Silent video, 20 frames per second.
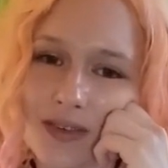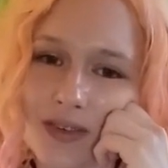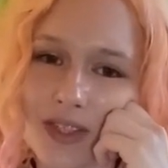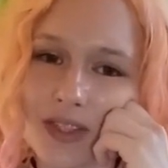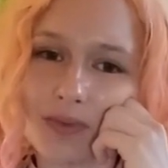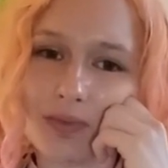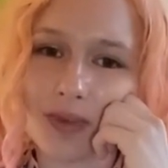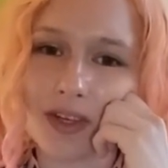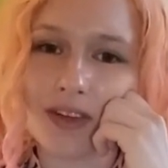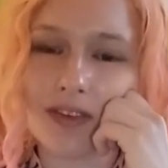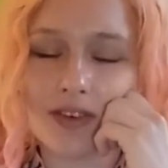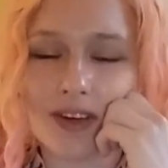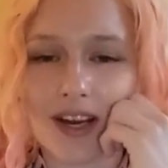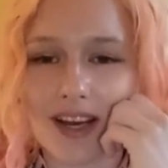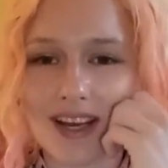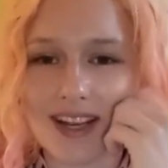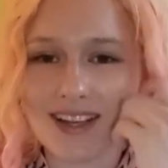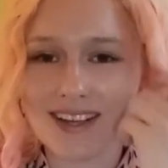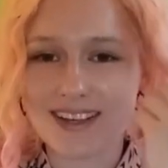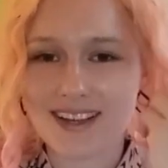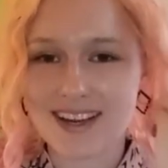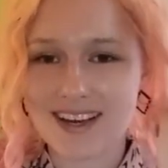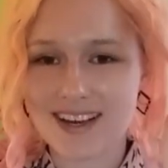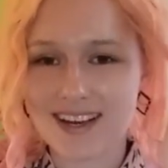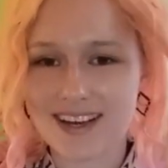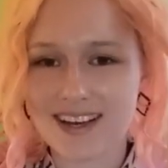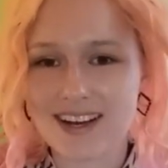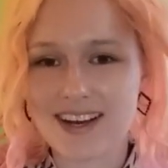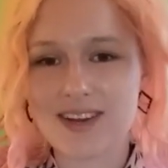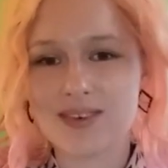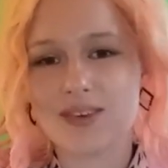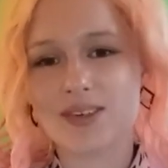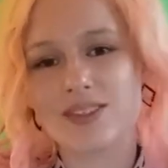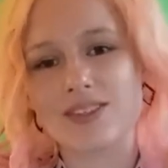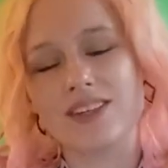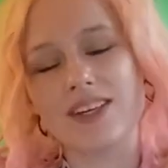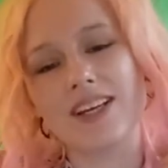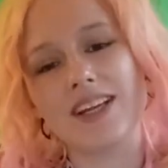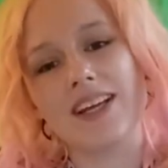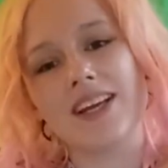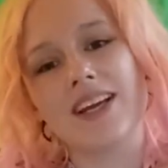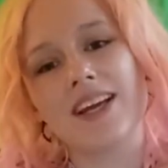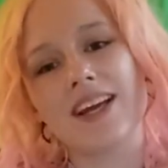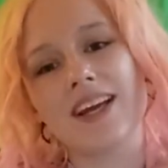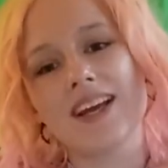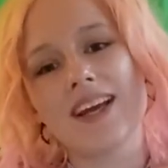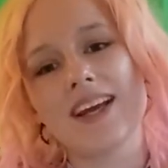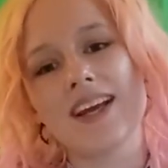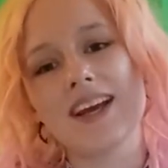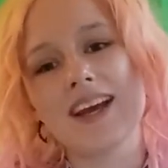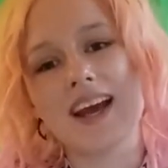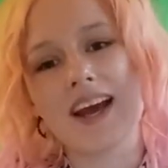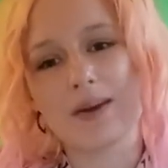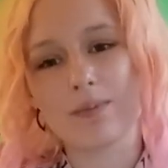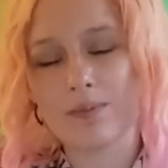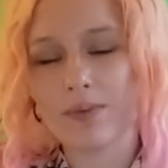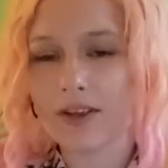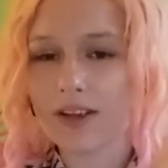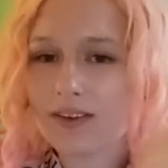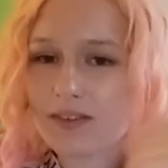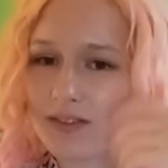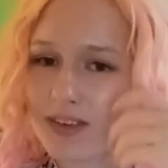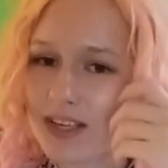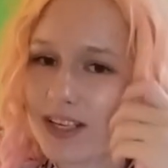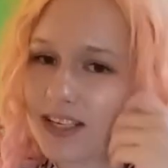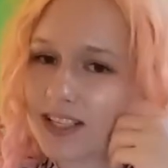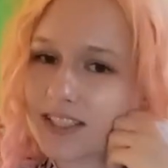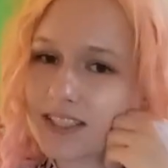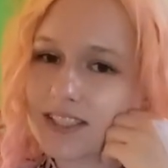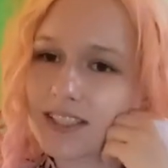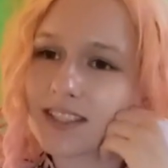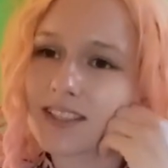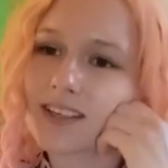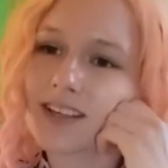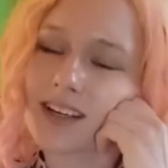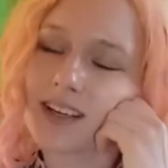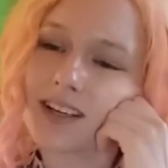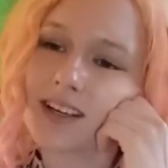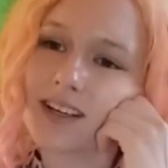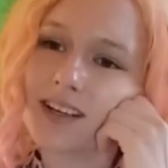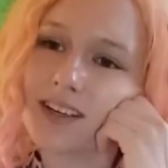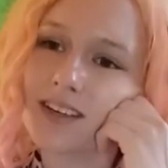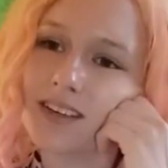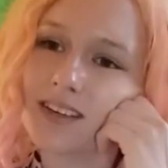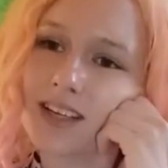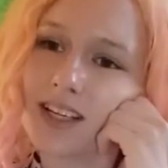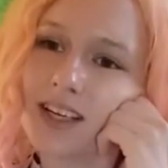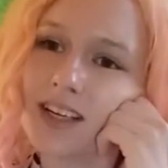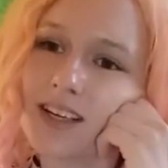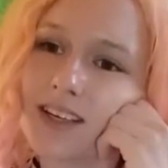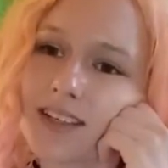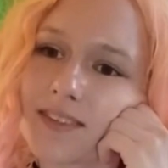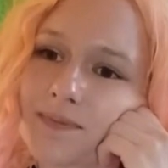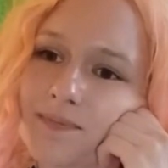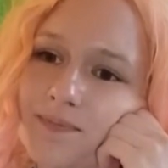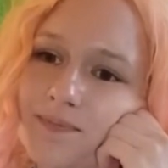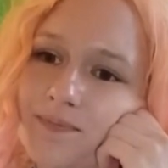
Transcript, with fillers: was a bit funny, and I was really happy with this uh, thing.